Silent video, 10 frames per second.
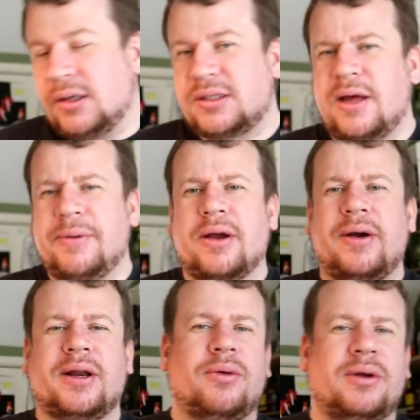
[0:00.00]
So there we go,
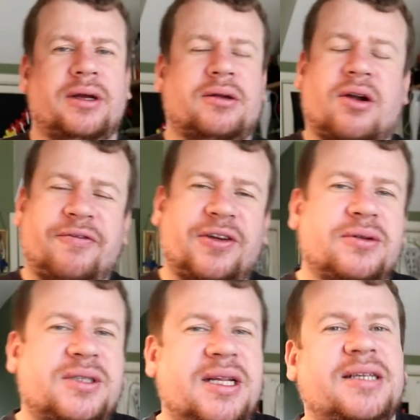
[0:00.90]
I don't want to
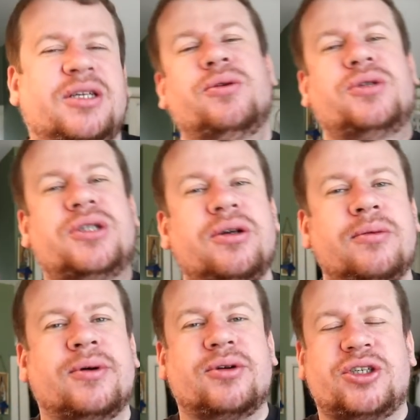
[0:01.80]
confuse the issue too
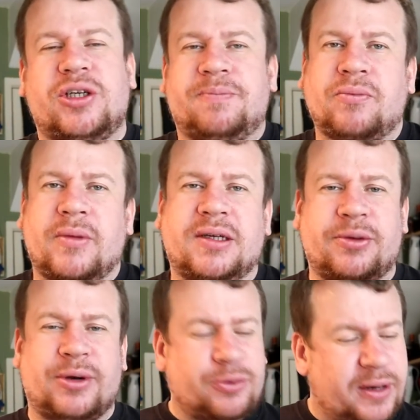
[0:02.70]
much.
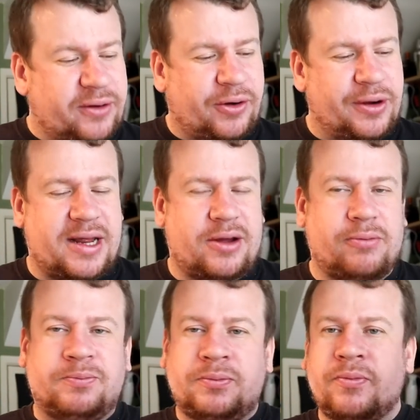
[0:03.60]
So a quick
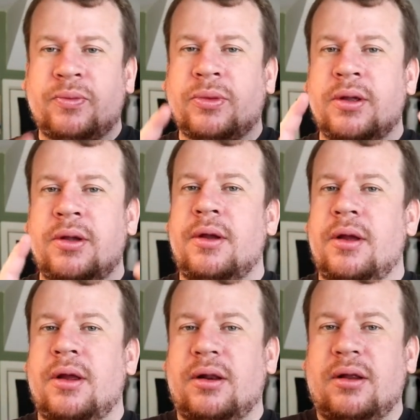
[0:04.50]
rundown.
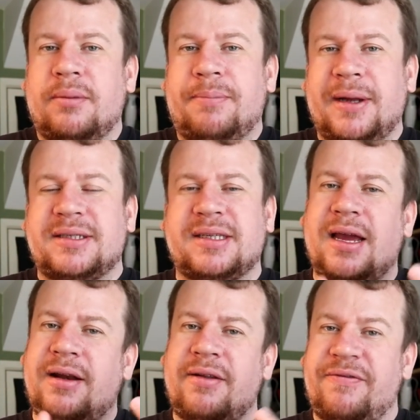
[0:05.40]
Pig
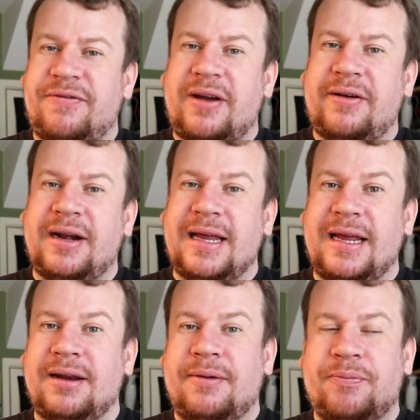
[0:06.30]
skin, very
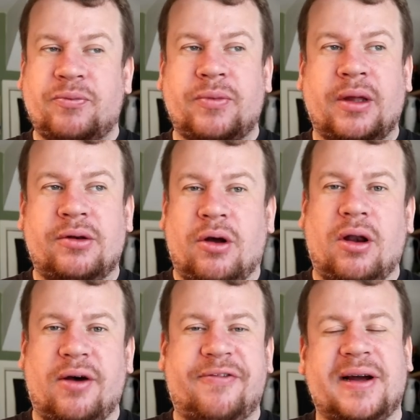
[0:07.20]
lean, not a
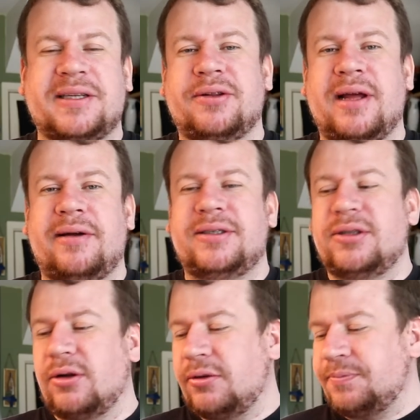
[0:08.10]
lot of fat on there at
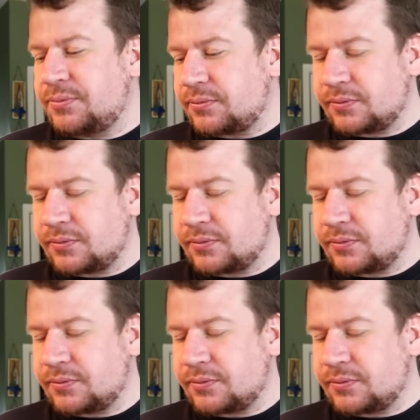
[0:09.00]
all